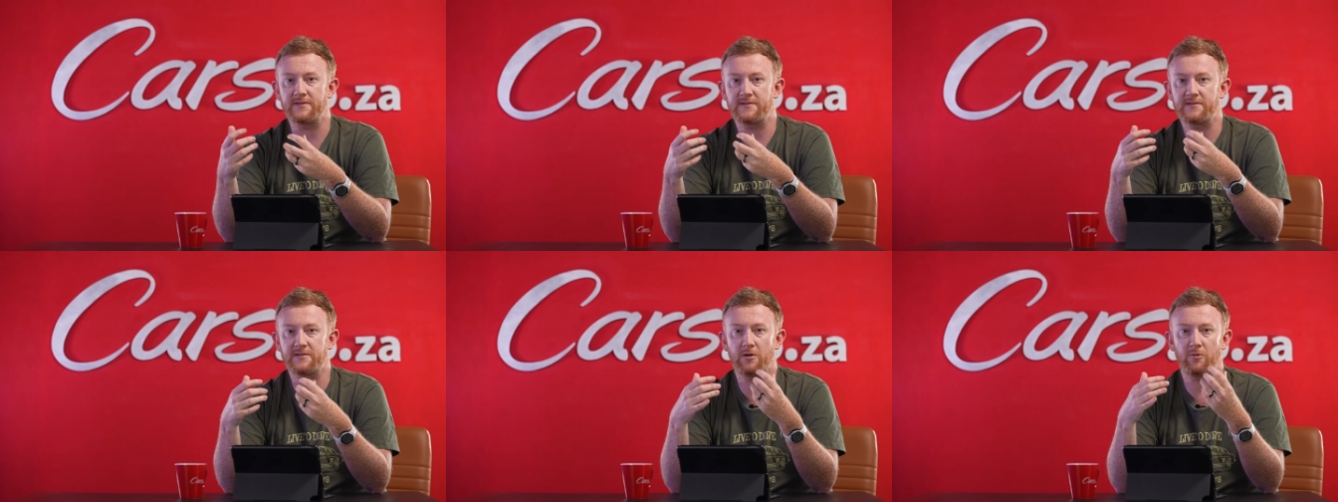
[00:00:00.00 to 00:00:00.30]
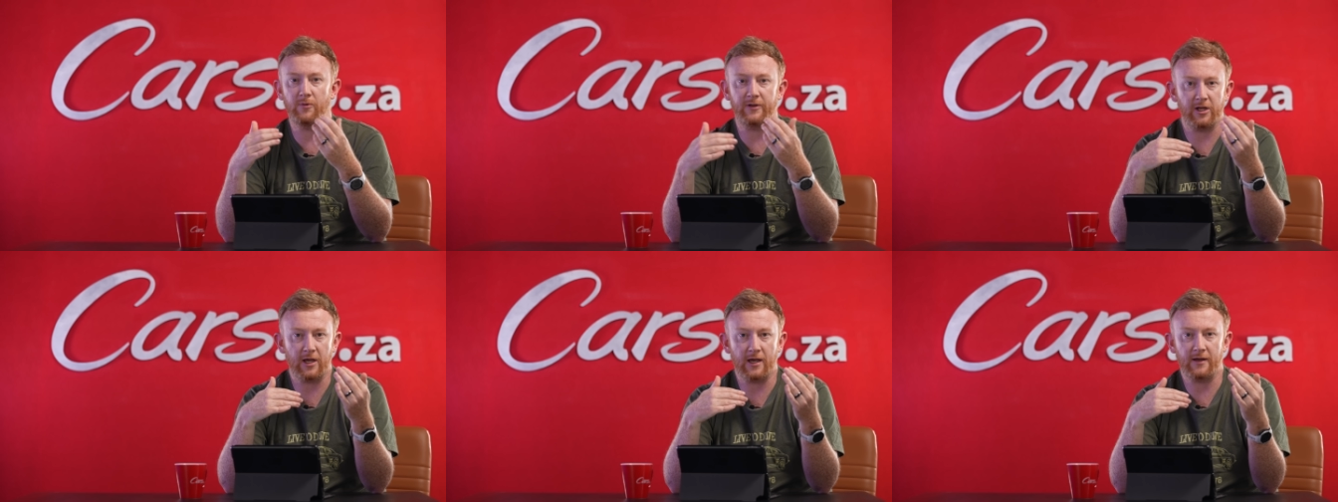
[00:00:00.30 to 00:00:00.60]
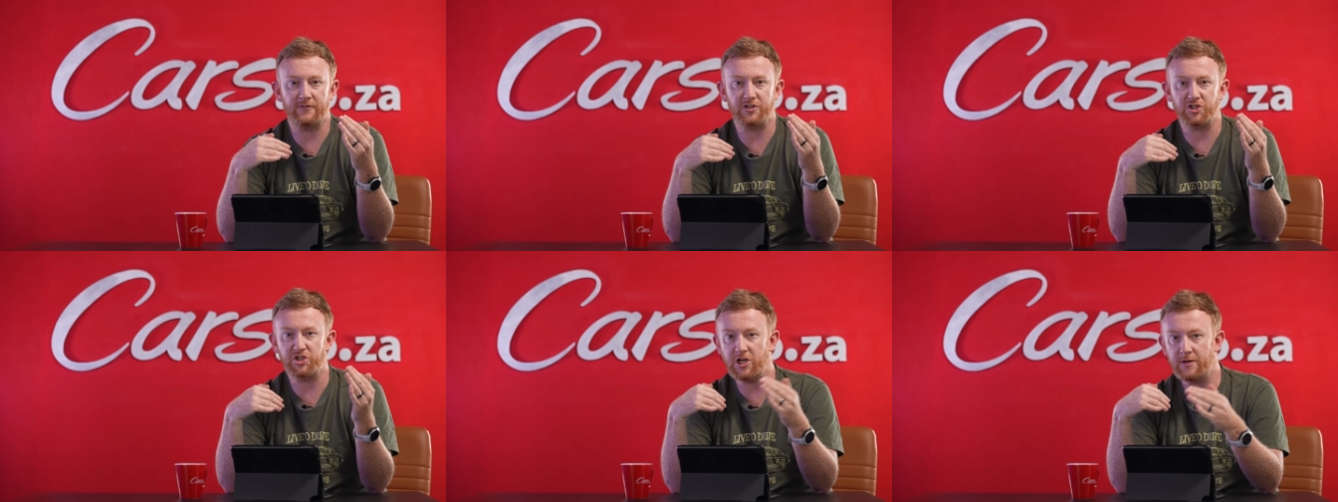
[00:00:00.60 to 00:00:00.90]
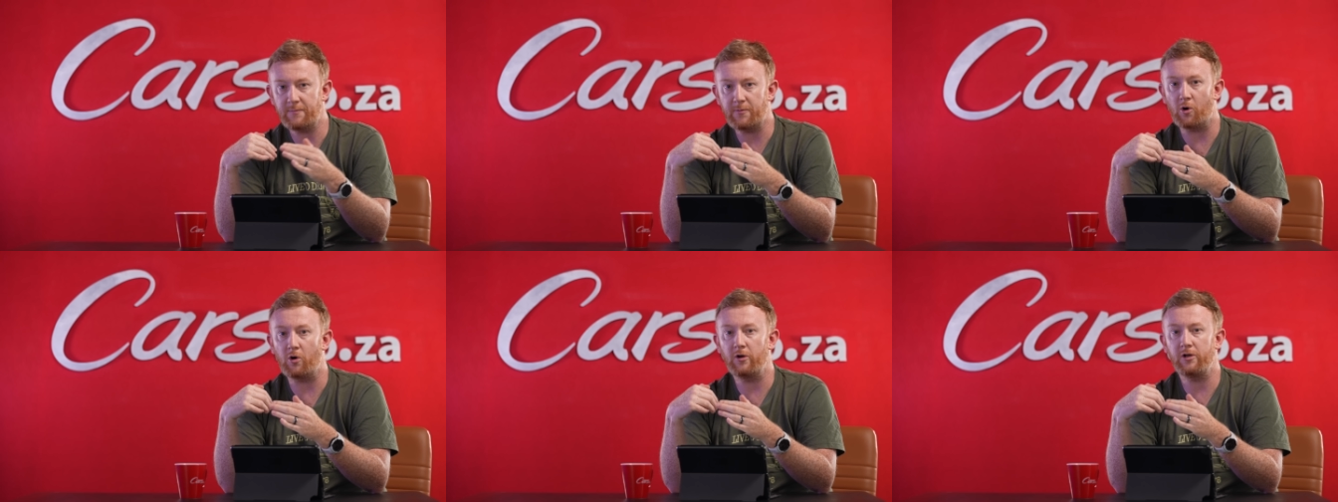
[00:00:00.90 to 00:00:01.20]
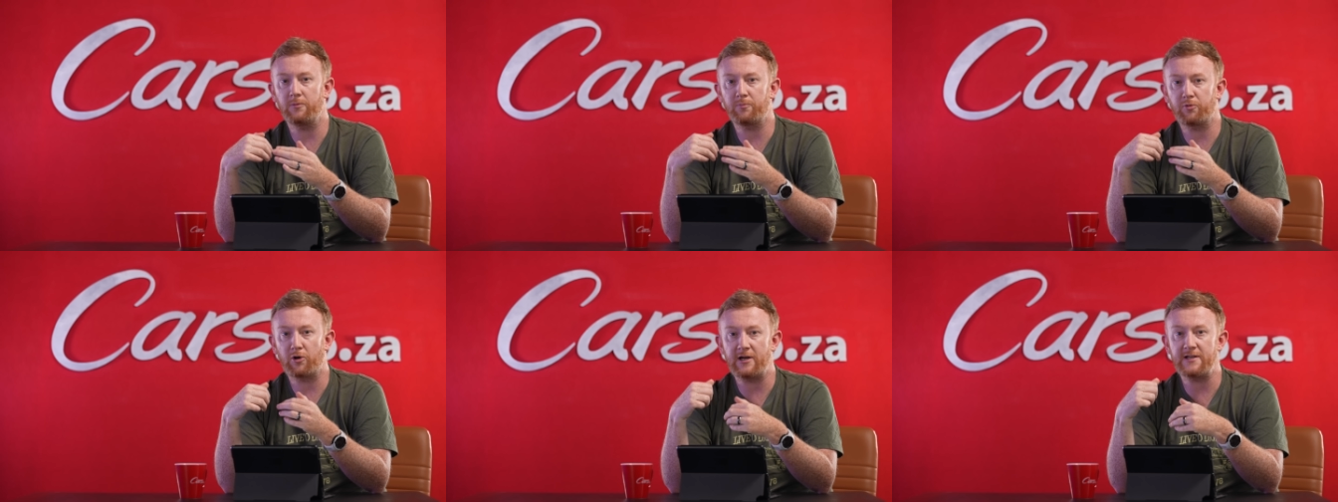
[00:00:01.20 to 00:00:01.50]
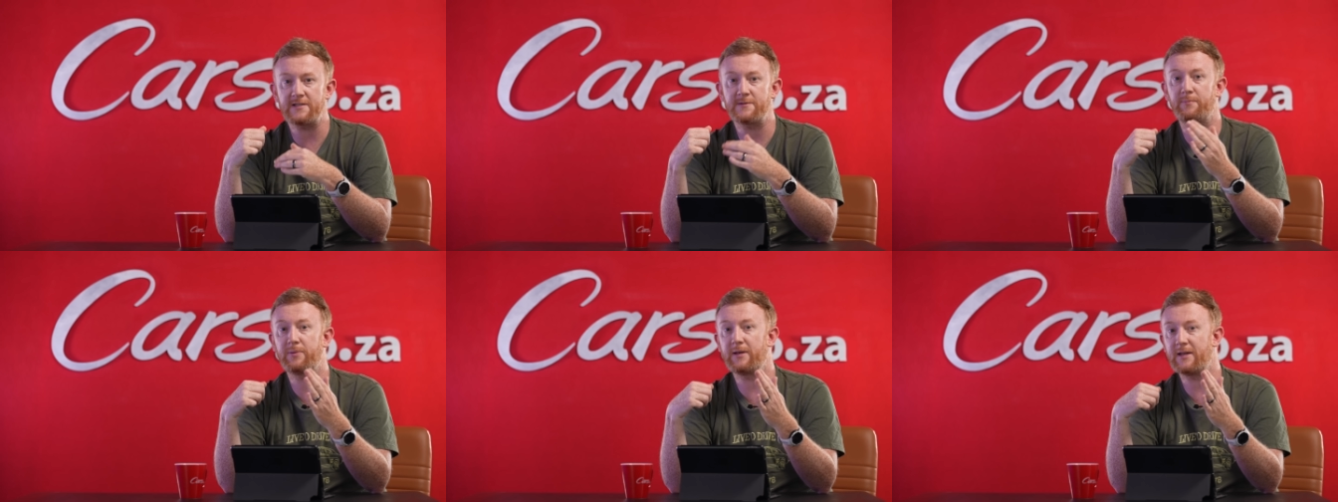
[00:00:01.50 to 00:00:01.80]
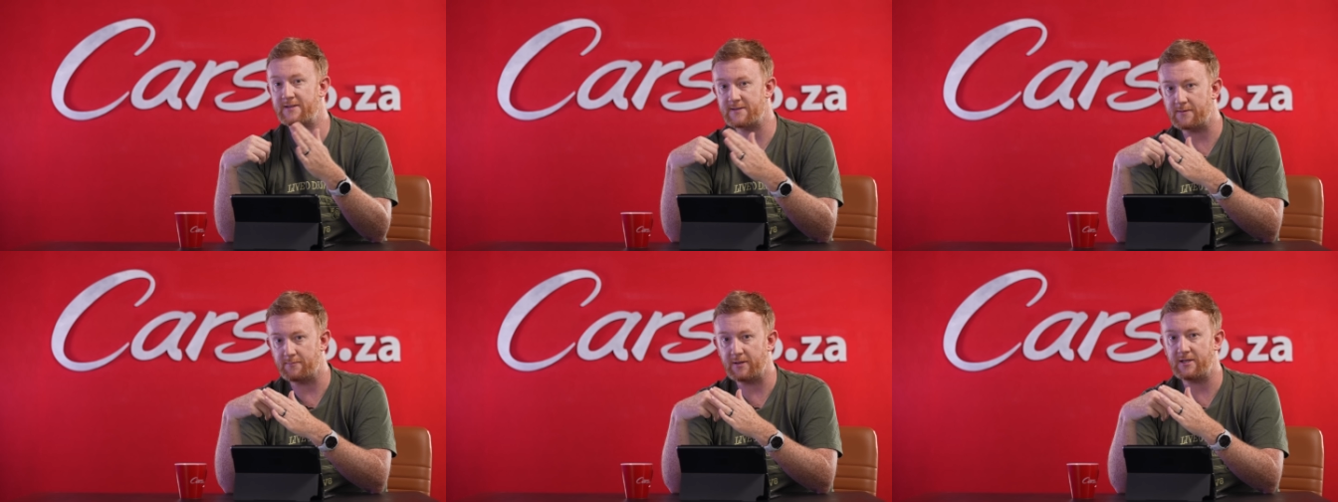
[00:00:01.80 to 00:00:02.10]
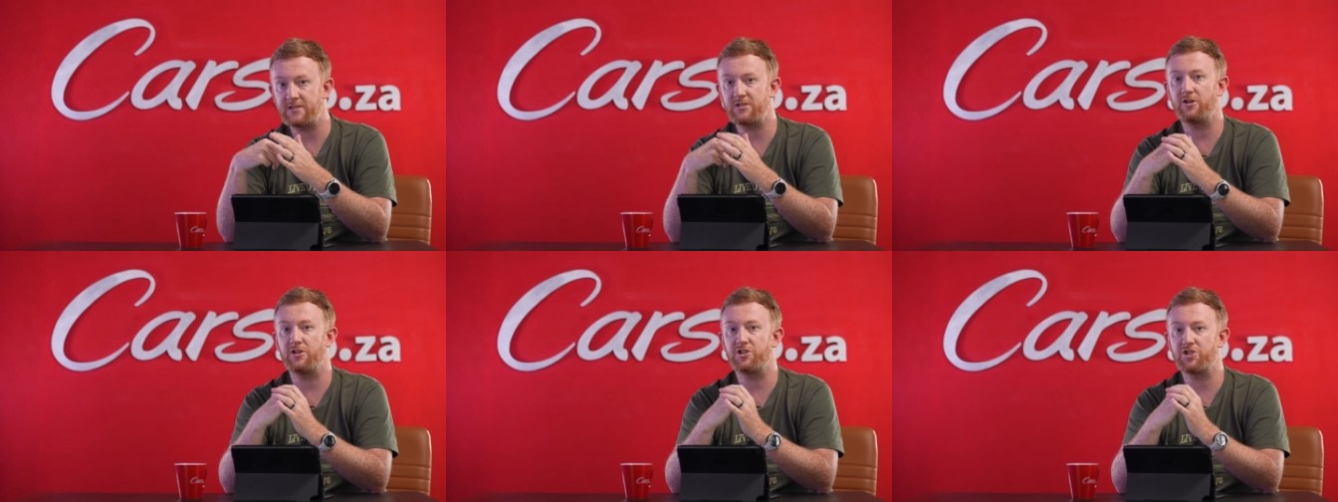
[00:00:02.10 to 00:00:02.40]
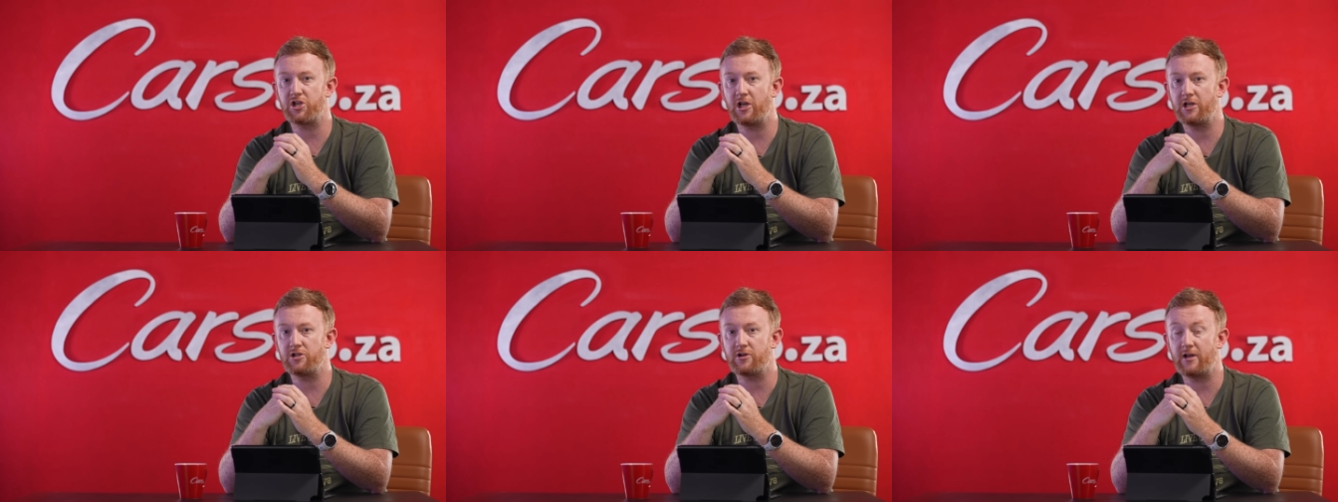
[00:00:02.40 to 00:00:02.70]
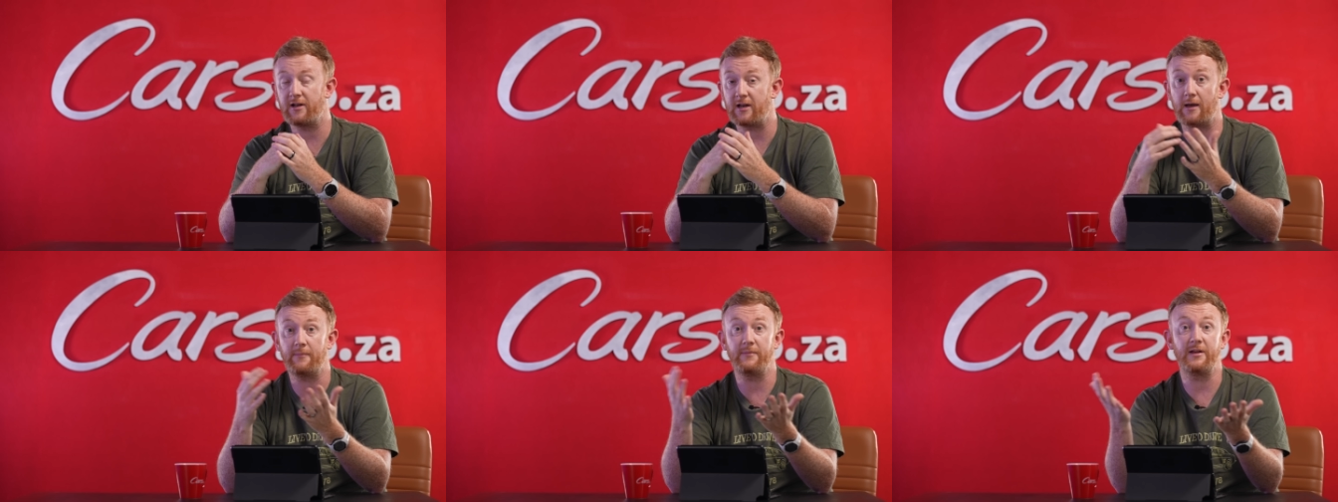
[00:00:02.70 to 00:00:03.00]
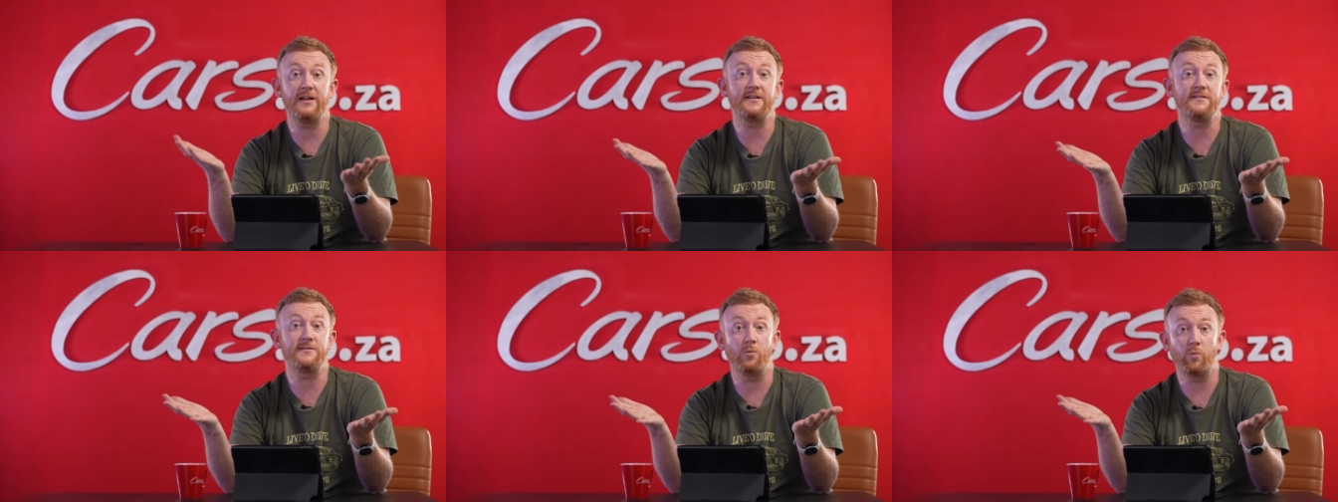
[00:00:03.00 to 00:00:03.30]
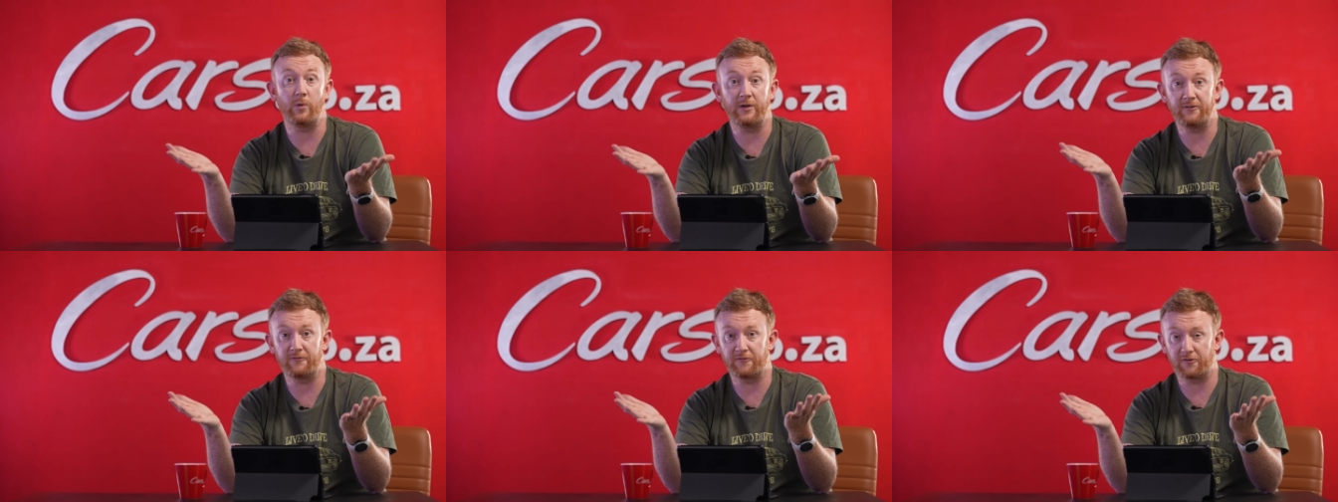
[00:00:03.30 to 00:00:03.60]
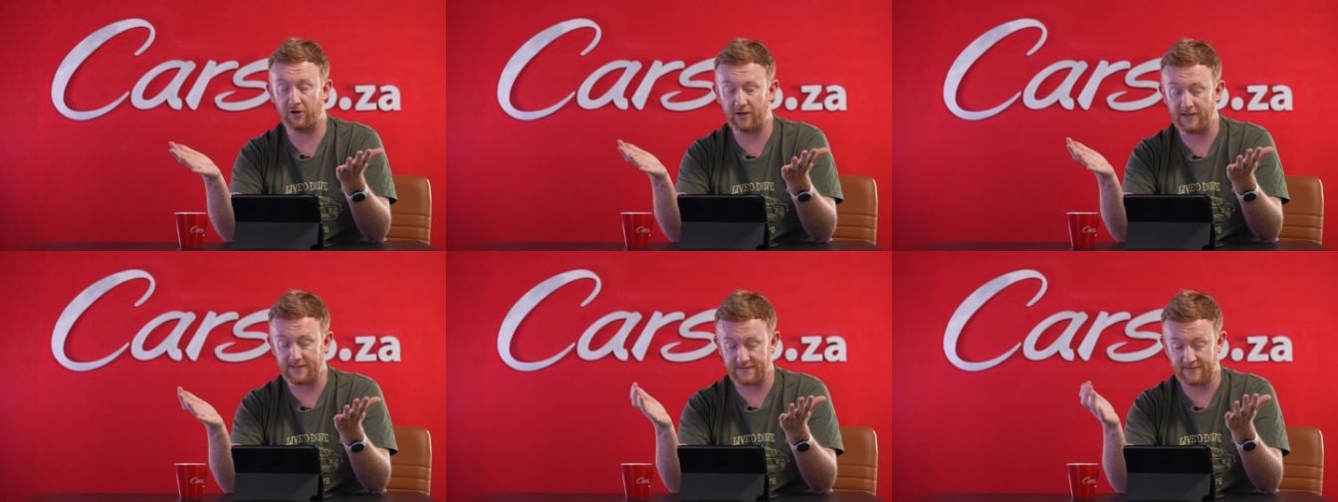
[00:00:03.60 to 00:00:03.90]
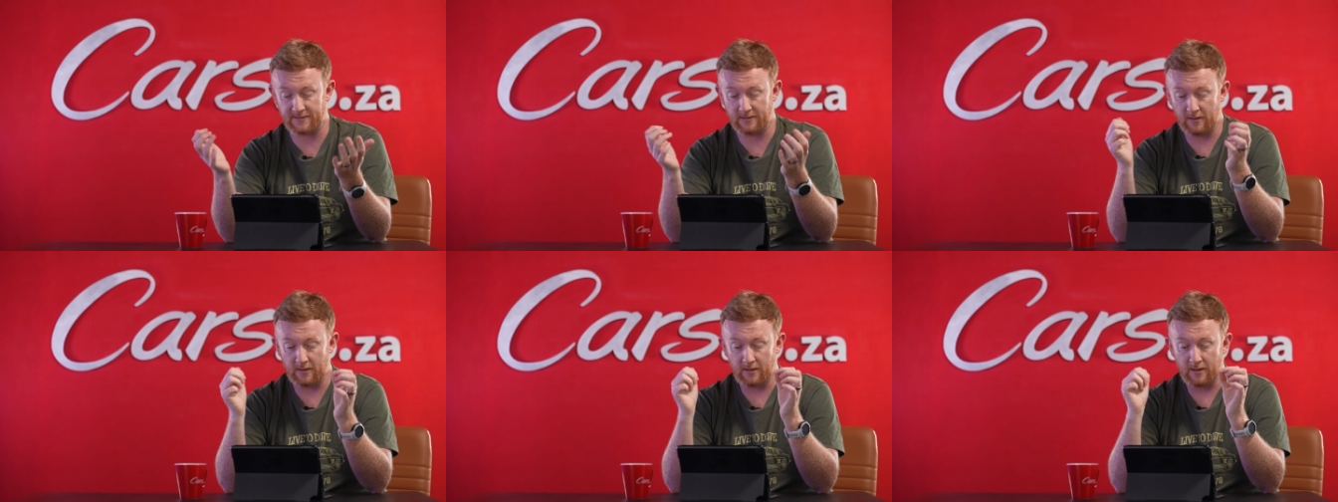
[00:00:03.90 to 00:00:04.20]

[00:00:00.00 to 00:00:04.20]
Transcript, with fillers: so when you have a cheaper oil price plus a better exchange rate, it's a win for us.